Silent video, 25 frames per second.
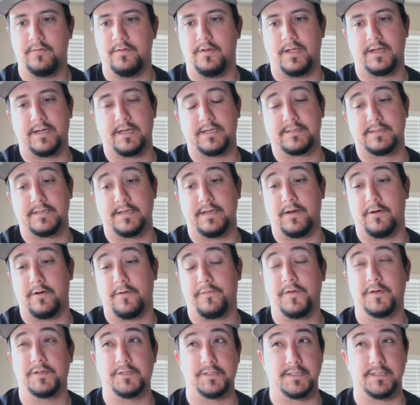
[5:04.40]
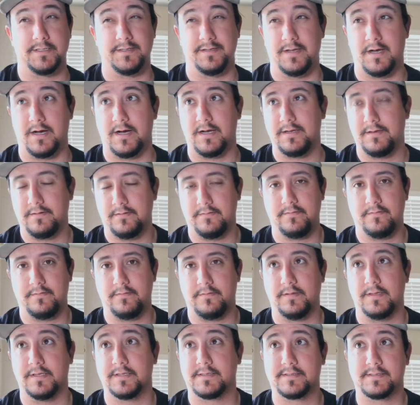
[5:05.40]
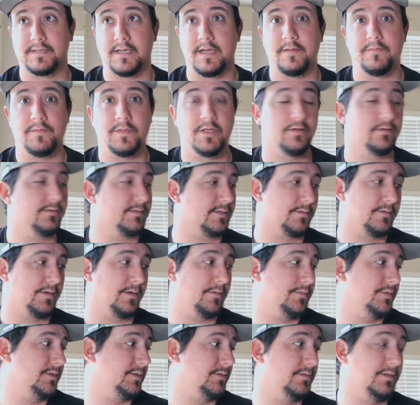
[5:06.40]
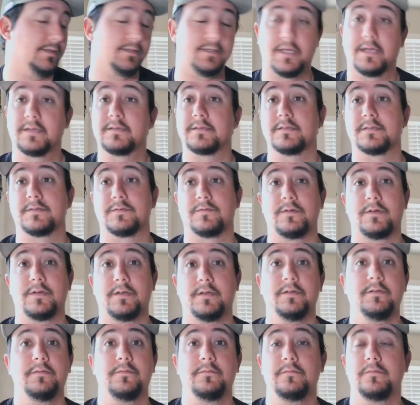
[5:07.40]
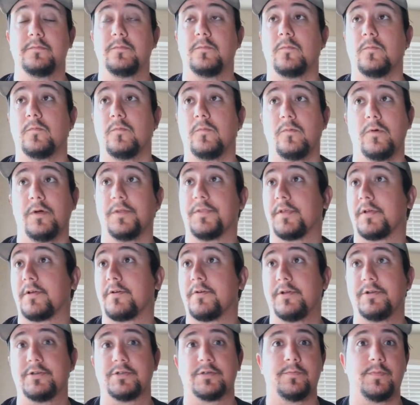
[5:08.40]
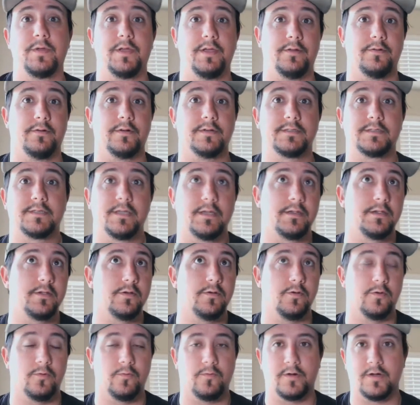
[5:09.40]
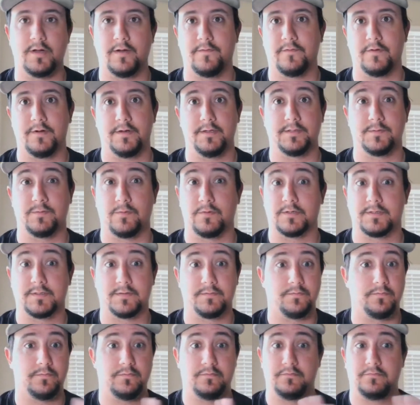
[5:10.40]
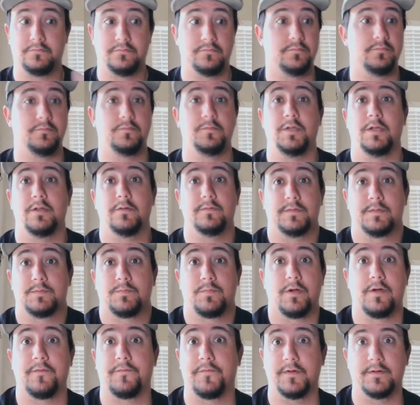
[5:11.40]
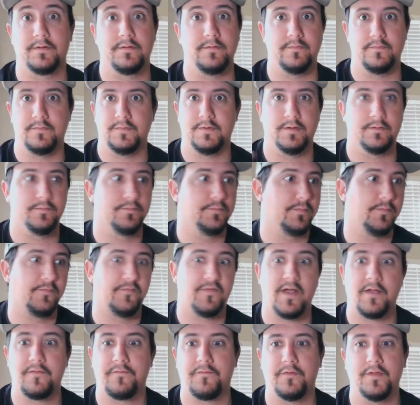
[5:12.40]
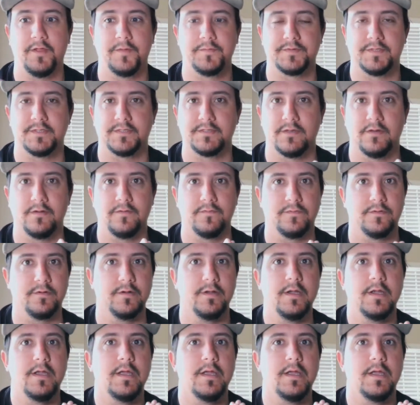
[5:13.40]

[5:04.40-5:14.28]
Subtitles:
Like I said, every fish is not the same though. Sometimes the Texas rig with a creature bait or a Senko or whatever it is works. It's perfect. 5 flips, it's over.